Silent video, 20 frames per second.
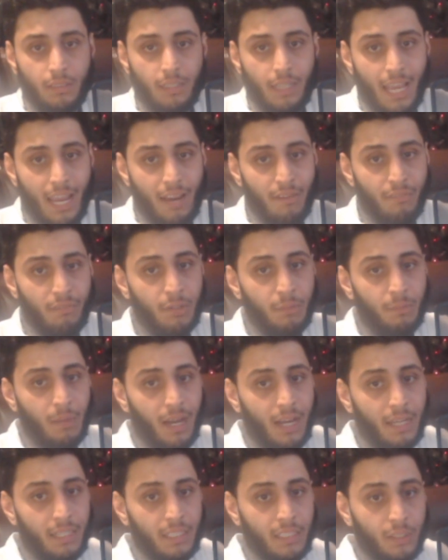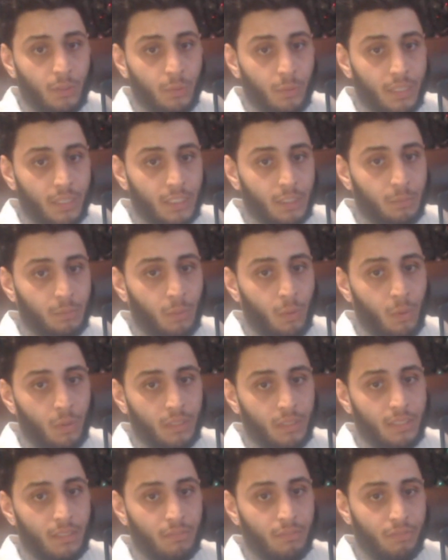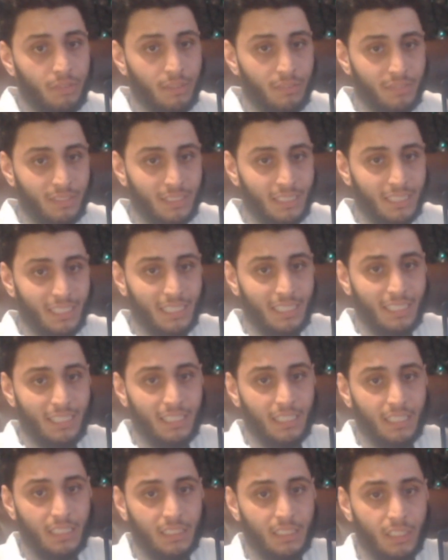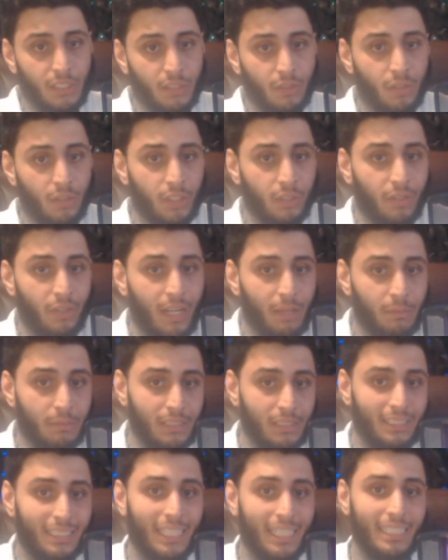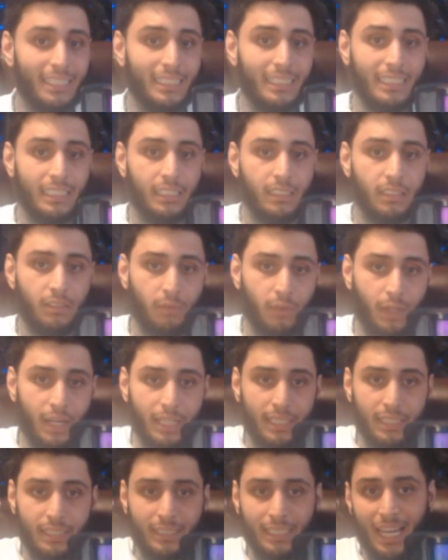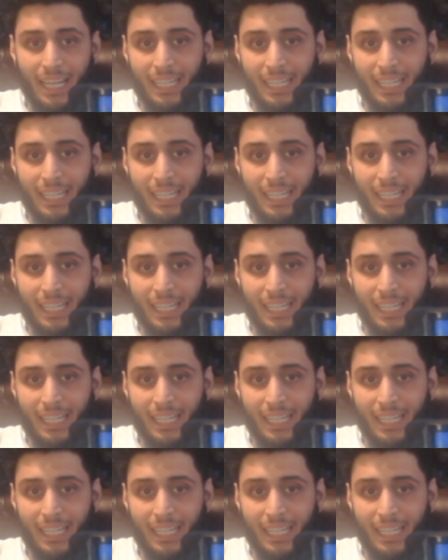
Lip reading: Everybody who eats more than 15 to 30 grams daily, right? That